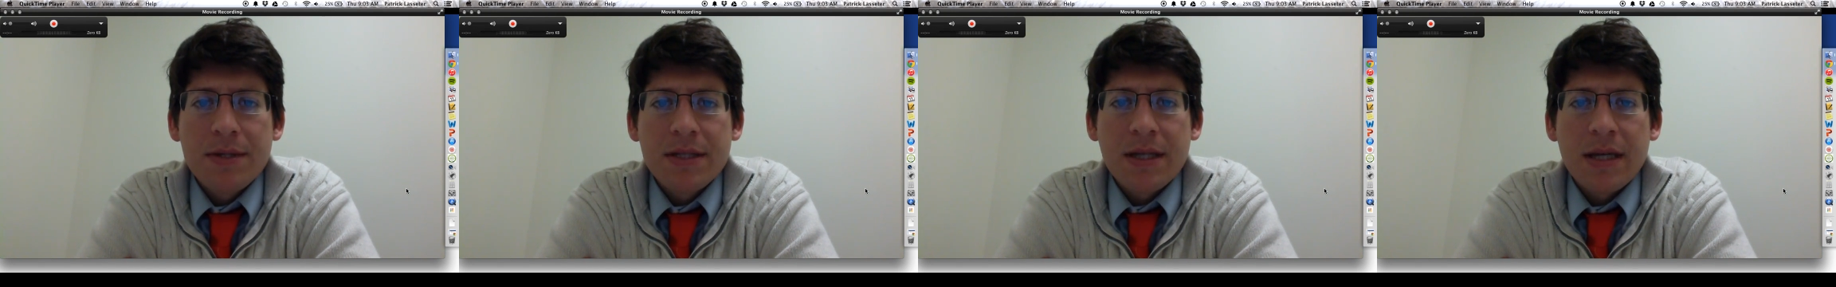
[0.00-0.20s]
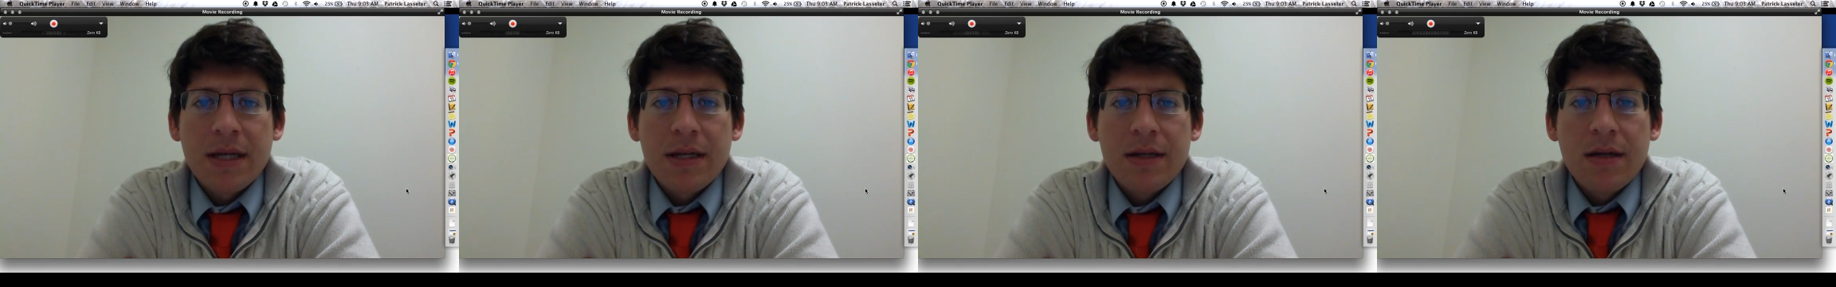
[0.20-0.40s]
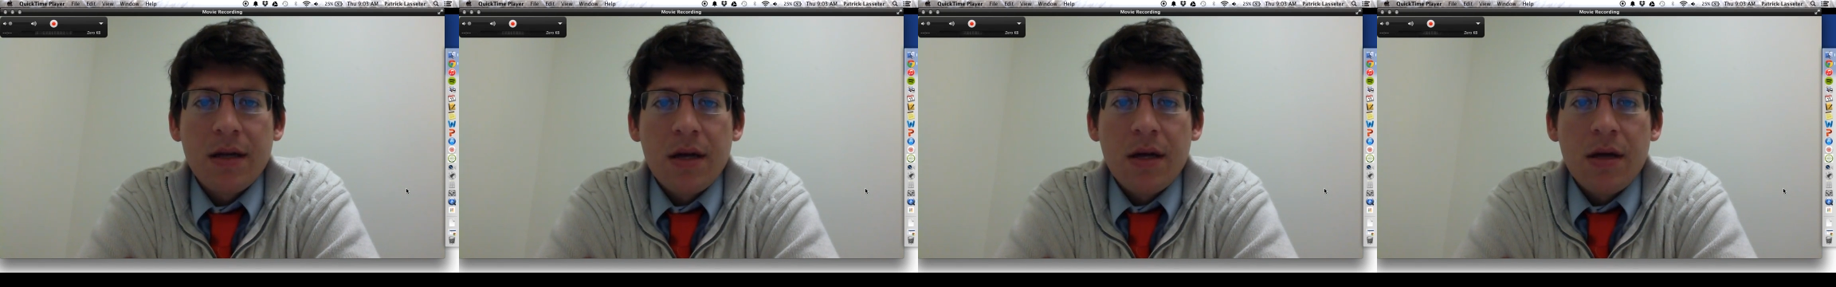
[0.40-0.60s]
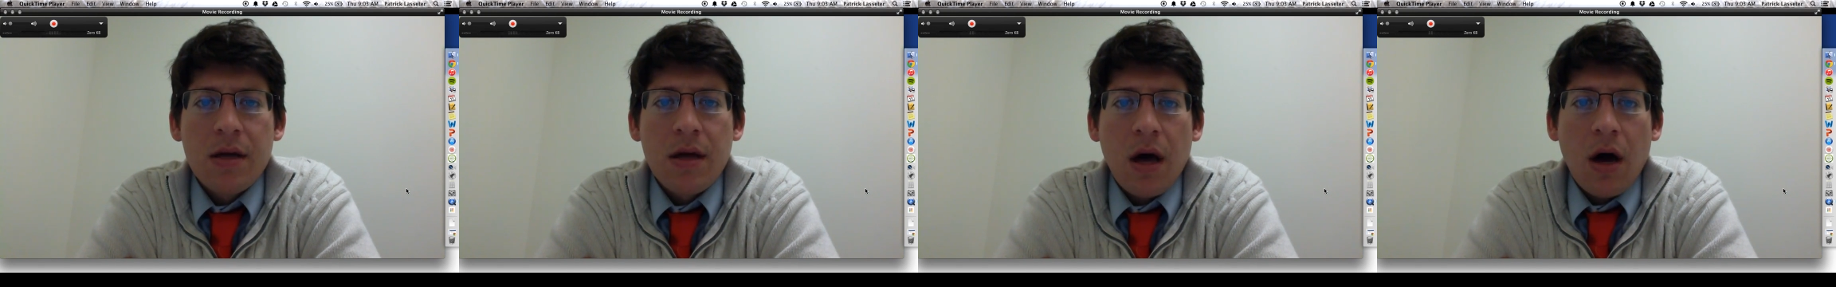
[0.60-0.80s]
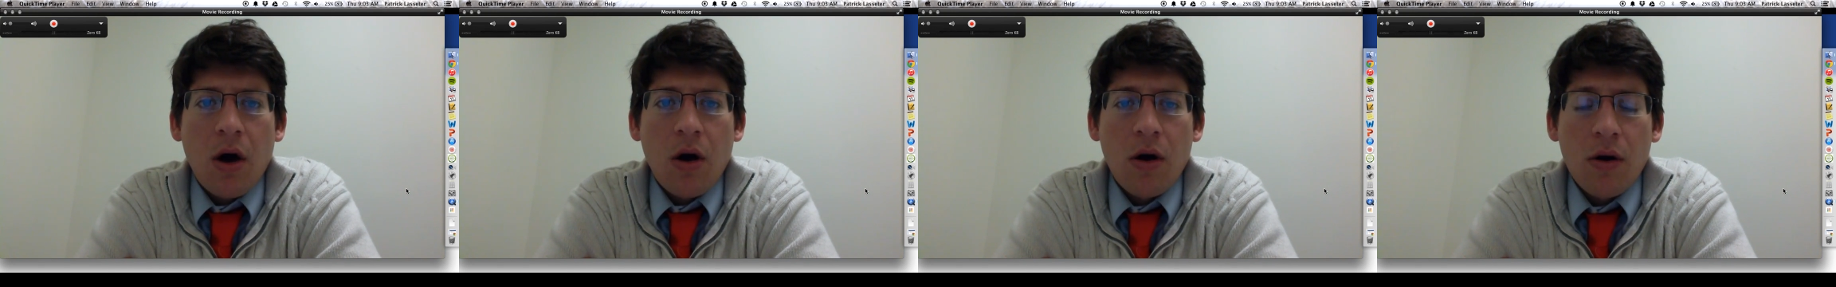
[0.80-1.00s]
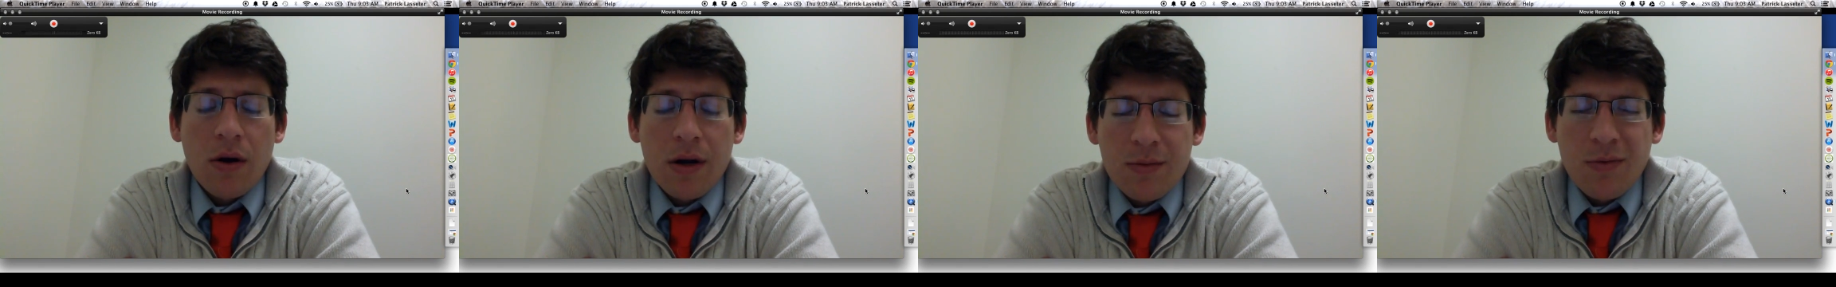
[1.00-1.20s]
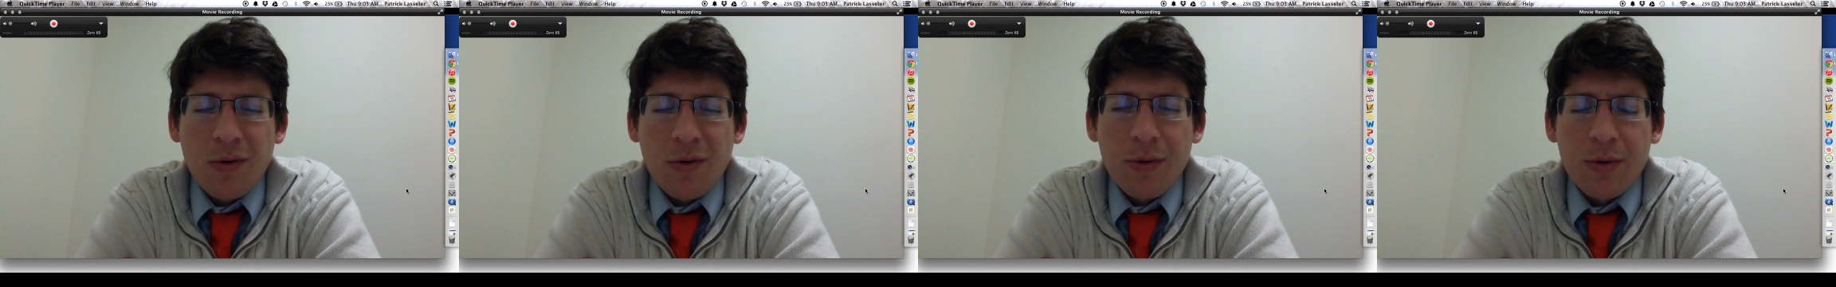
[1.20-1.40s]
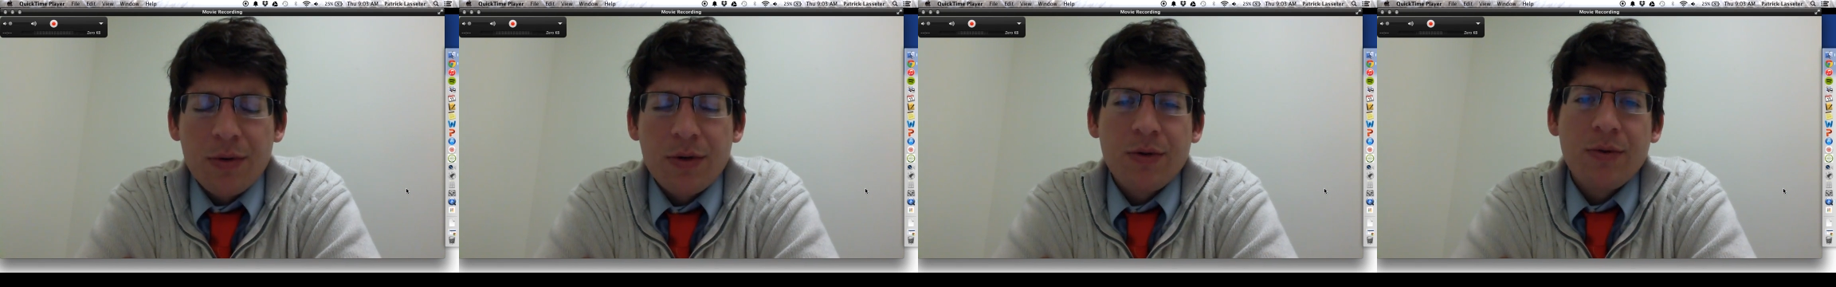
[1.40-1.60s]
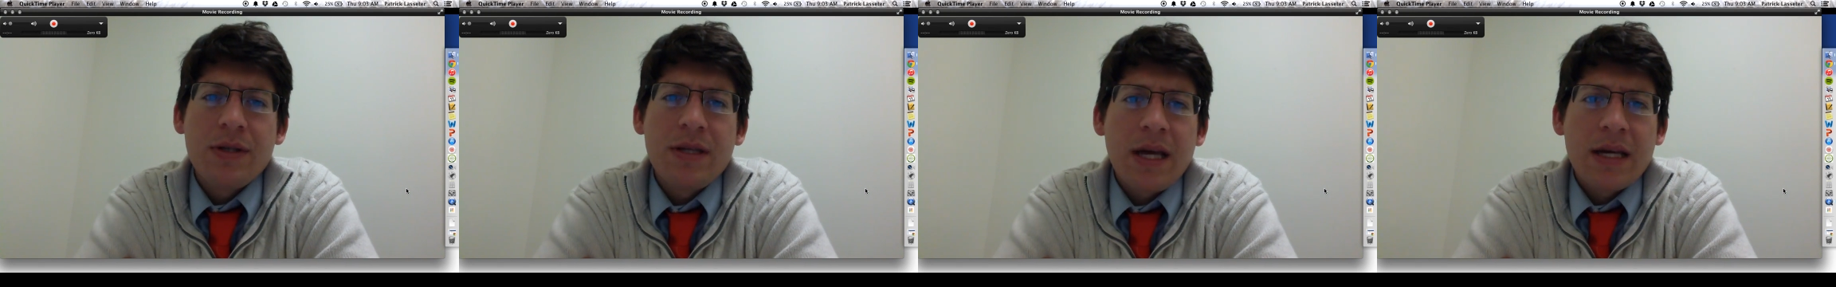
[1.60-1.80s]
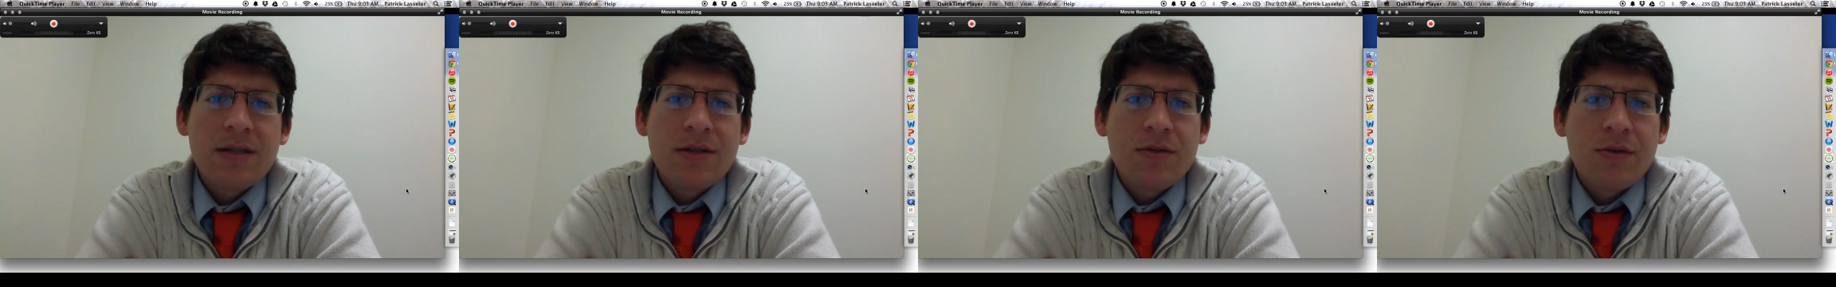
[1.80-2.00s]
that aren't what we were doing
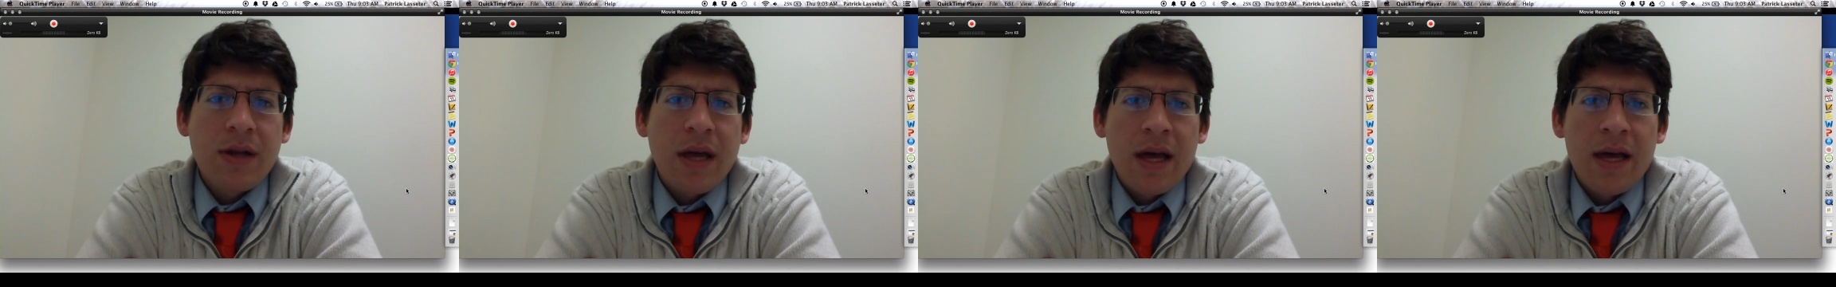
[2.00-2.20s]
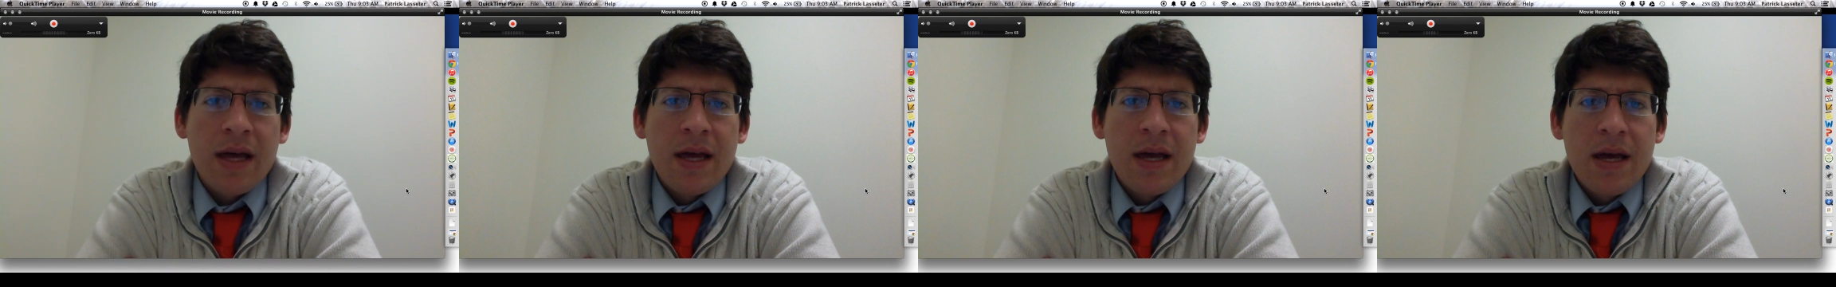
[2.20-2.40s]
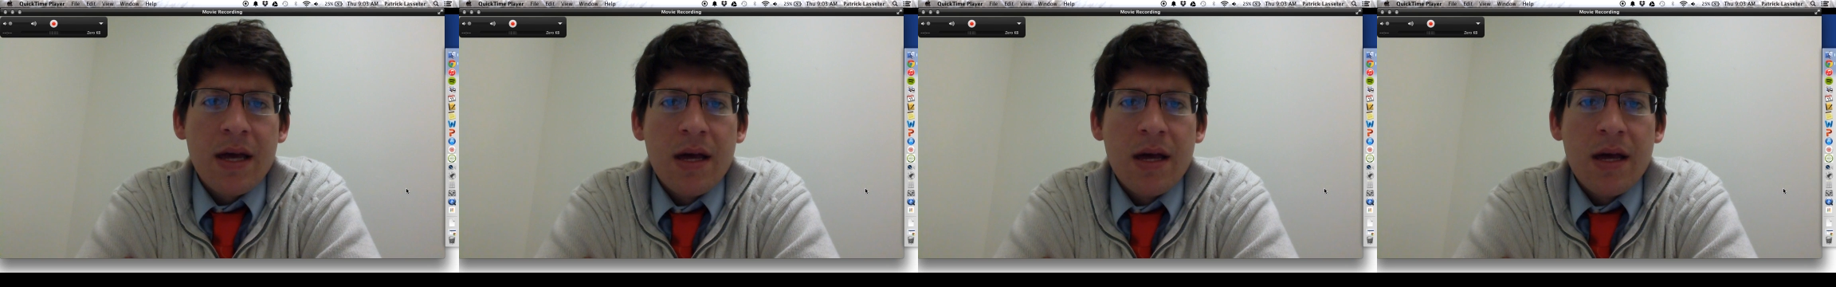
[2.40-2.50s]
yesterday,